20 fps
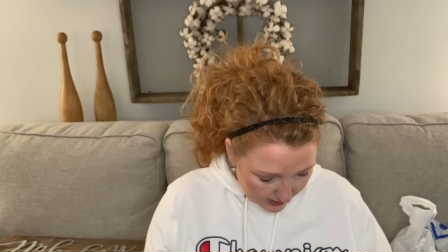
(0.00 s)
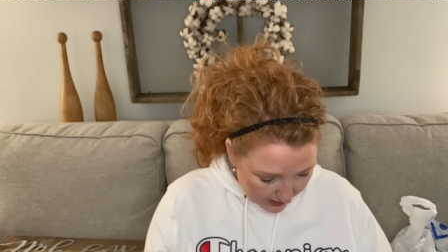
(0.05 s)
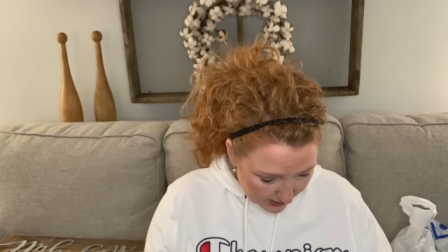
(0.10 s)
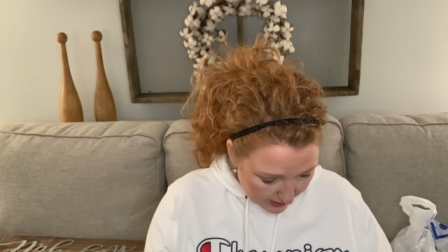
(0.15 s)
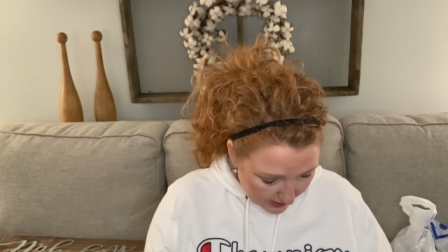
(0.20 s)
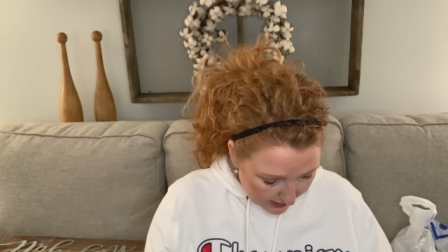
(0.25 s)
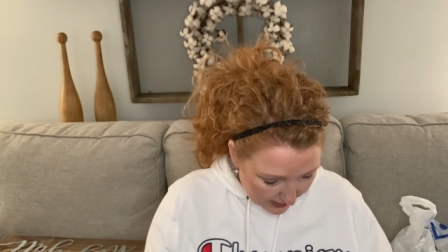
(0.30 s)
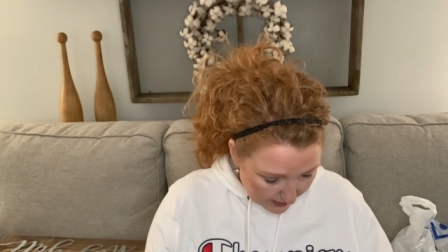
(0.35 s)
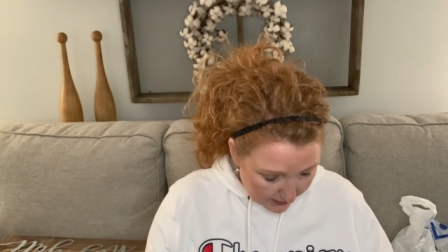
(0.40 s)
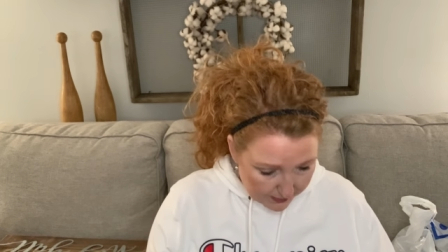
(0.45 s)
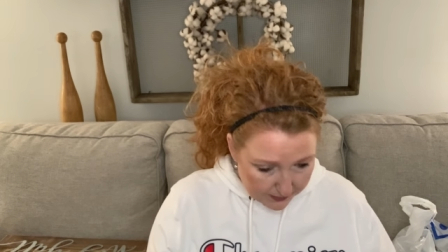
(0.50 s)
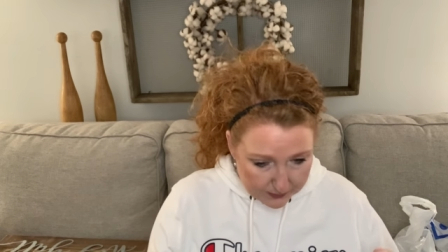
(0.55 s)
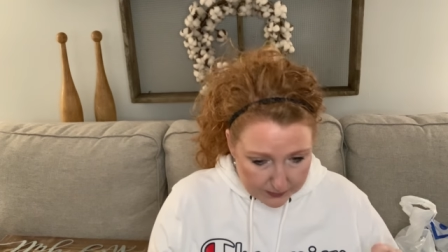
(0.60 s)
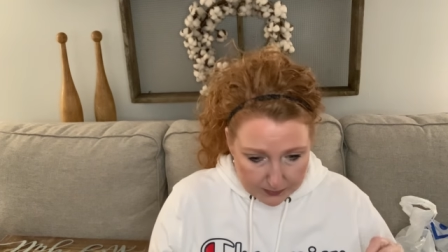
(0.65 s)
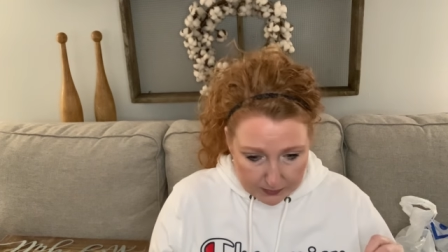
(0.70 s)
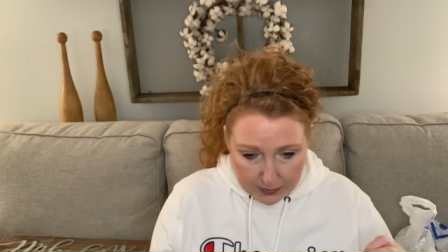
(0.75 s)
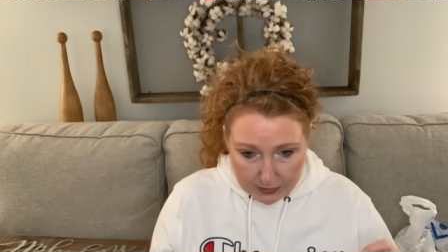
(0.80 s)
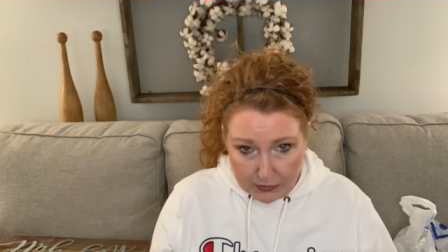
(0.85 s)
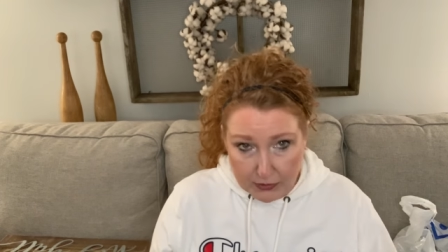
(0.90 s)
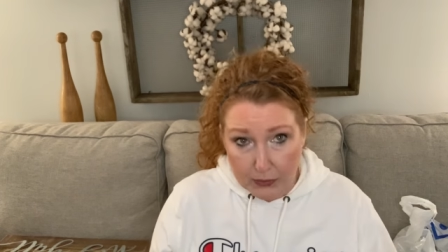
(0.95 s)
um,
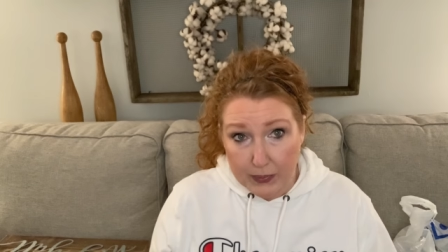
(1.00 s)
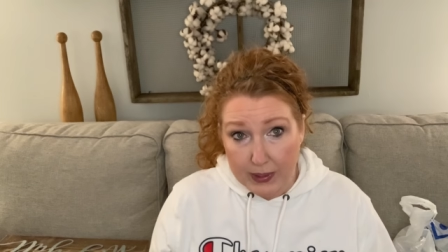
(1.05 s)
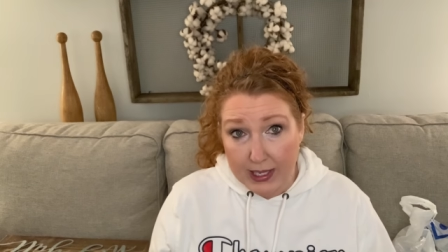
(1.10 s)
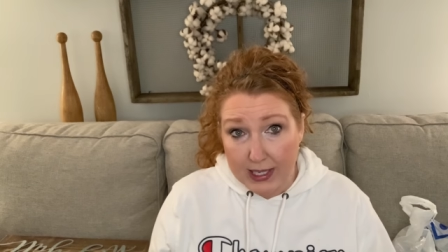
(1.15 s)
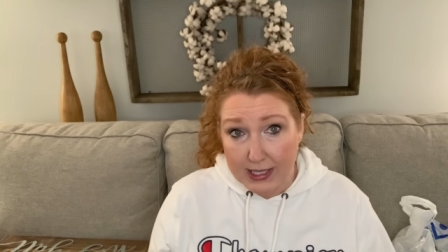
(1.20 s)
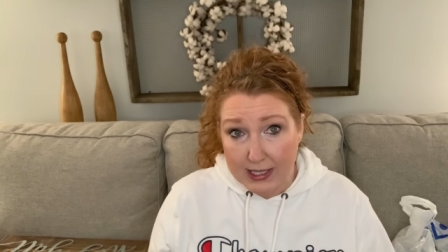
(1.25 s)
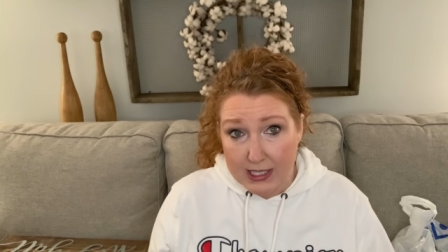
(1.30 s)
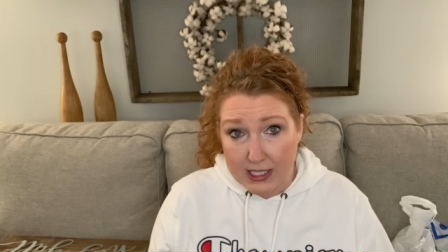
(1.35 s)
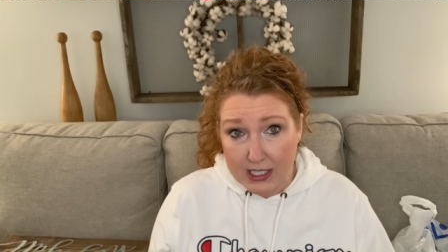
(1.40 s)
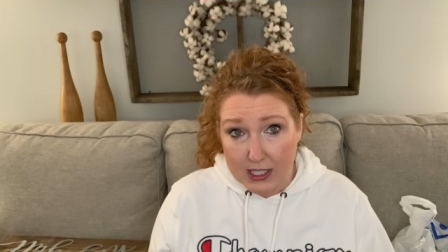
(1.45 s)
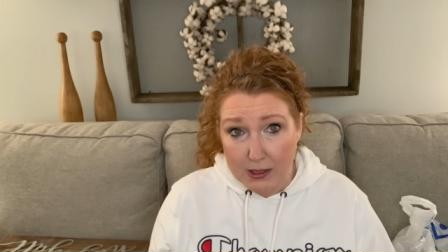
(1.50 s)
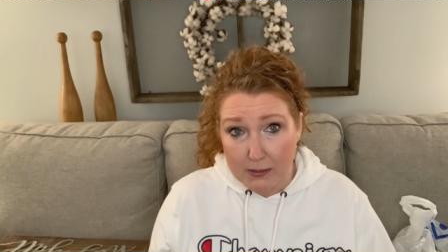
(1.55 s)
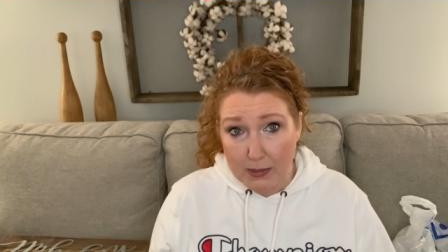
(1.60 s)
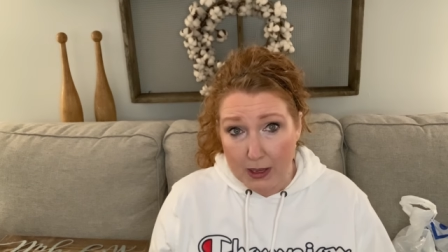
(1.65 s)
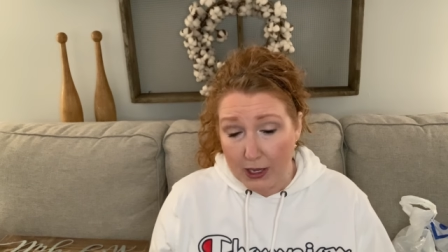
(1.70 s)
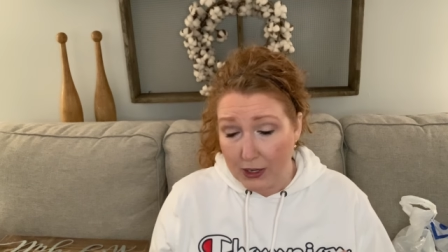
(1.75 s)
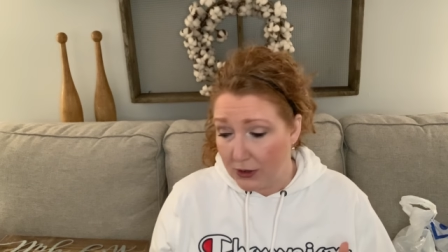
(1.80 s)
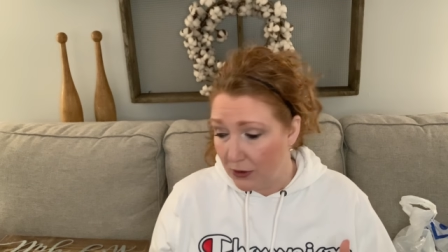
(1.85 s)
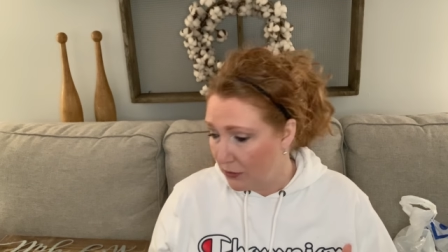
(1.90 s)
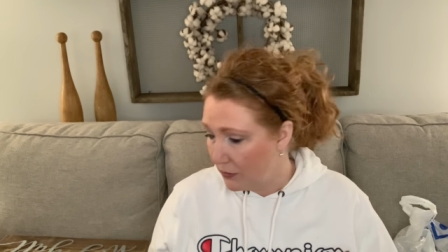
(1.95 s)
before we get into the
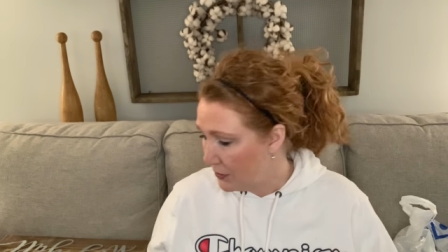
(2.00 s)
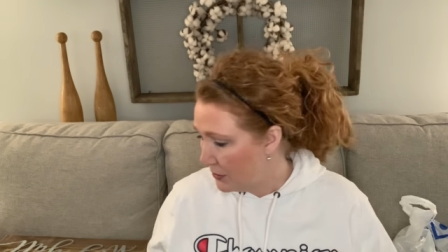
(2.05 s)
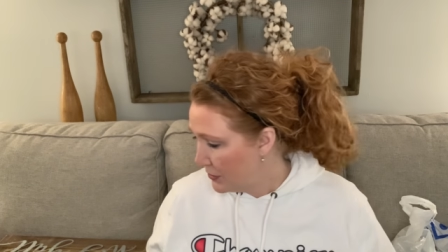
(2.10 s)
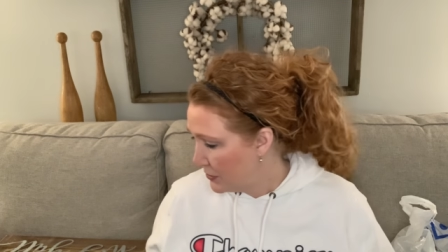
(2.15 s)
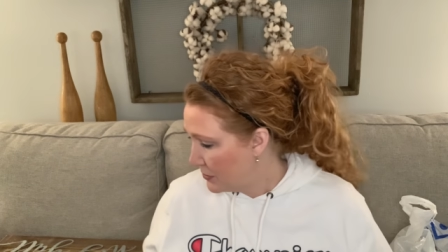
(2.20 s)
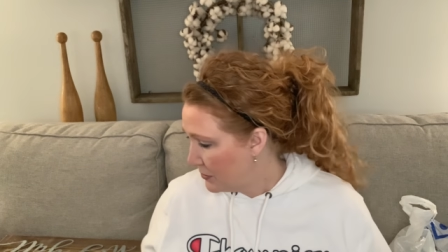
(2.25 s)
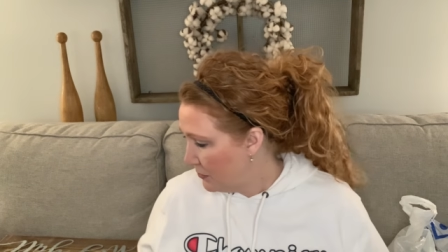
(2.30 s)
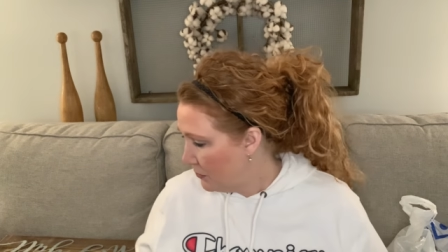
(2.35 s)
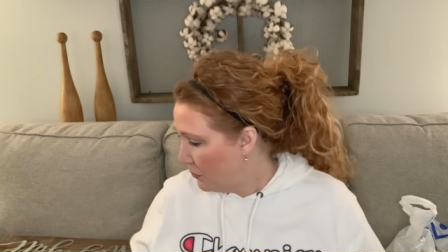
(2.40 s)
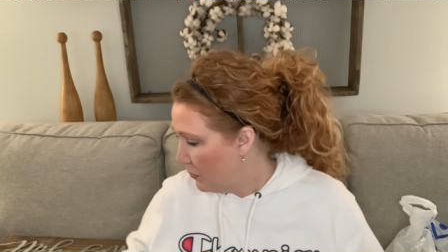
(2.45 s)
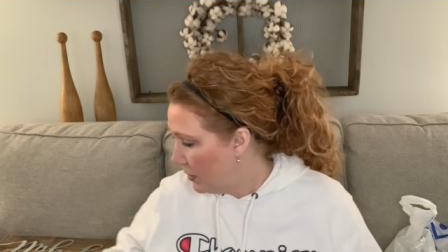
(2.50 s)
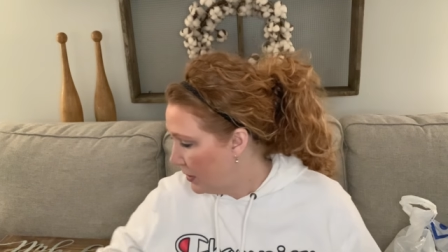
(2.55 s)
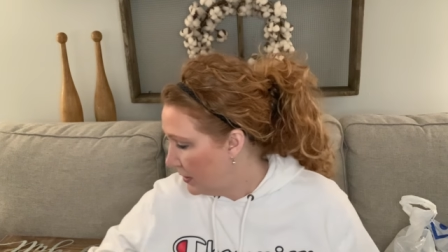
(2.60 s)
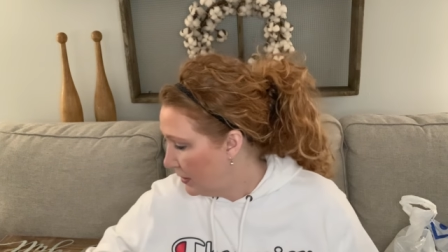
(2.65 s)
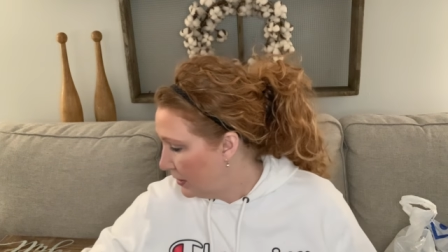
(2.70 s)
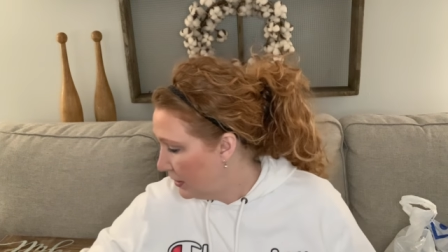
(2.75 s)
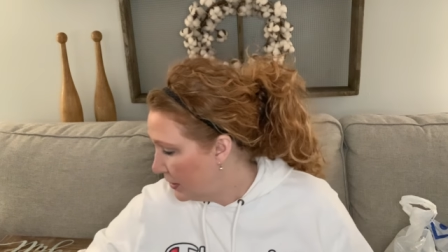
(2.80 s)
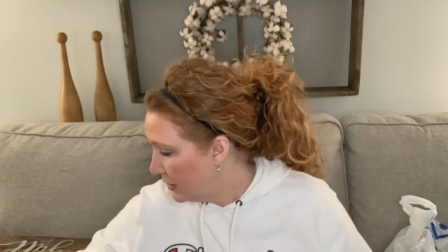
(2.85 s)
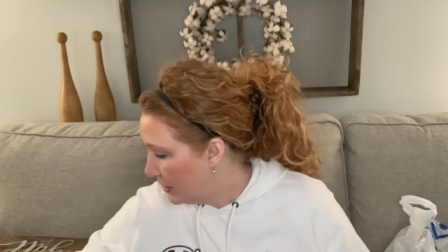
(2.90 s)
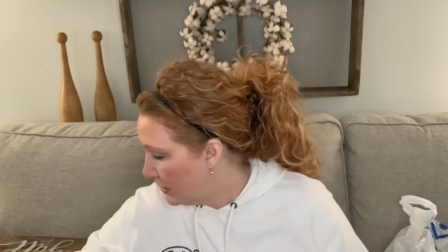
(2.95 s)
makeovers,
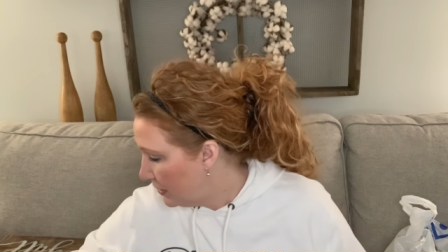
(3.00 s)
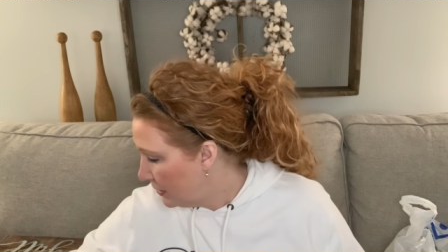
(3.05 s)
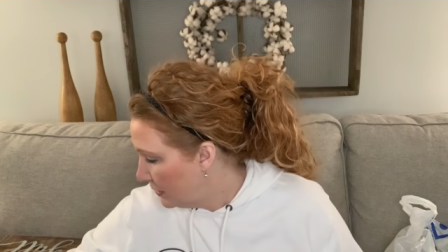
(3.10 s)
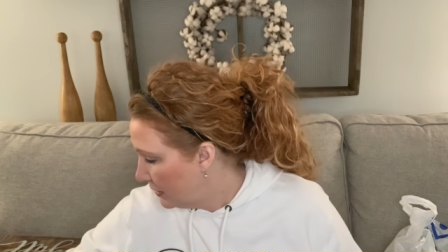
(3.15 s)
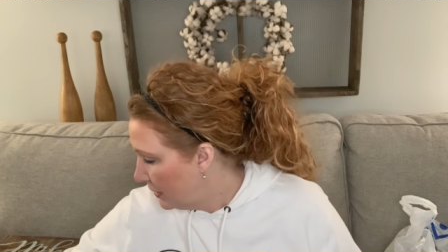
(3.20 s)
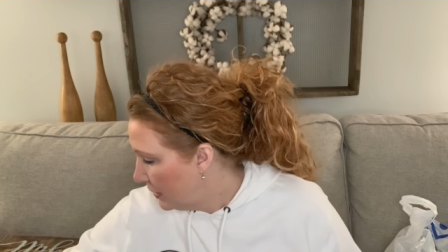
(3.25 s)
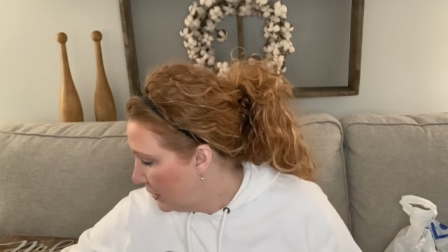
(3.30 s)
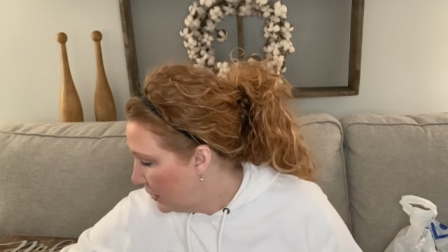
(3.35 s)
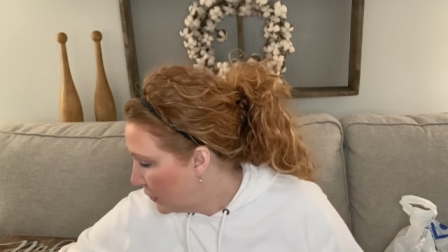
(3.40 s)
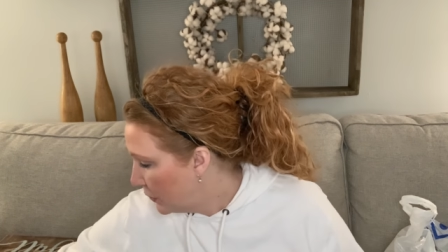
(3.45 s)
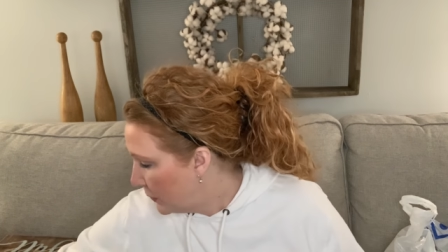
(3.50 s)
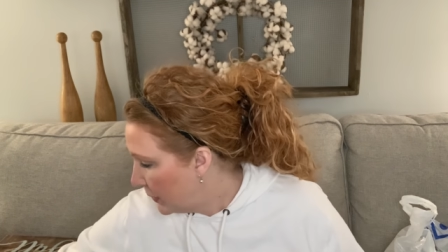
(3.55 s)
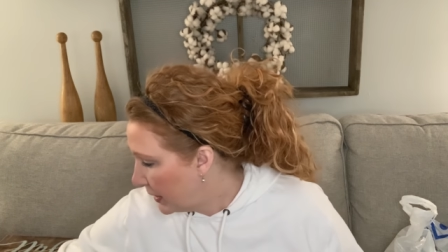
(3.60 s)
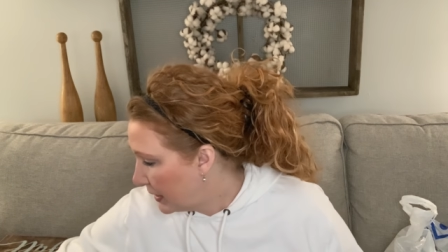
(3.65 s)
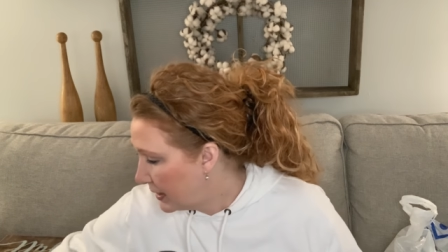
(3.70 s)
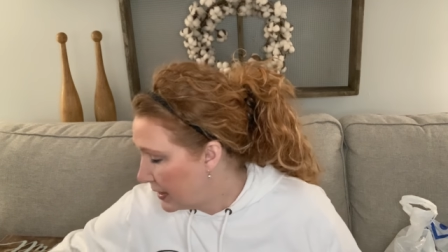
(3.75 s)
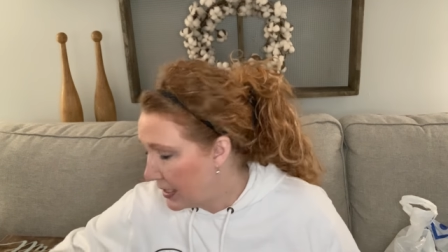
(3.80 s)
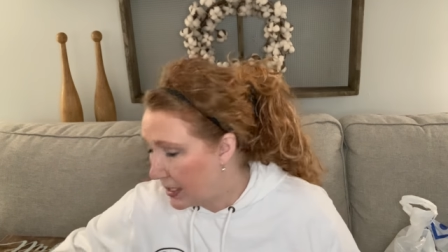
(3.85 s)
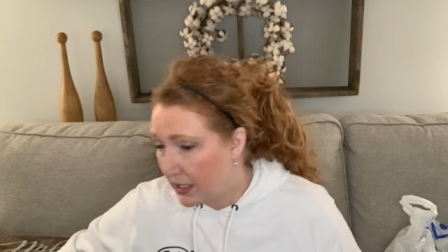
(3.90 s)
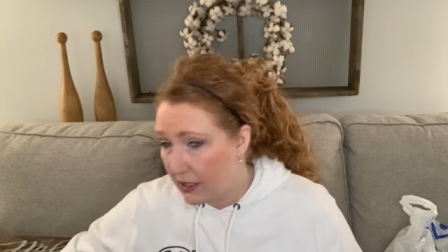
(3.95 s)
one little quick
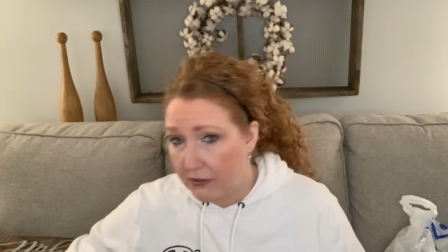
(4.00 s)
thing.